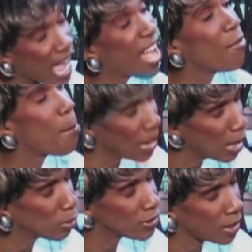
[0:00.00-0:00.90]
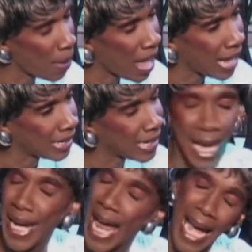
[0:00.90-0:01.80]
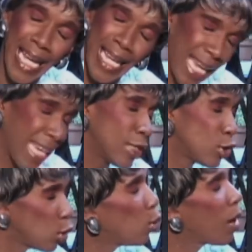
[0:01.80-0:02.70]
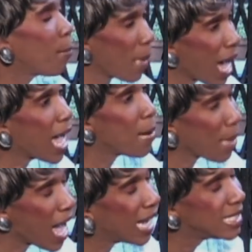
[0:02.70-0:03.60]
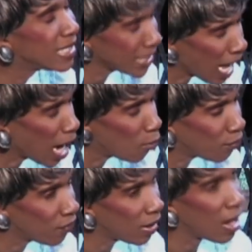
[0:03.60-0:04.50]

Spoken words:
have bills to pay. I can't do it by myself.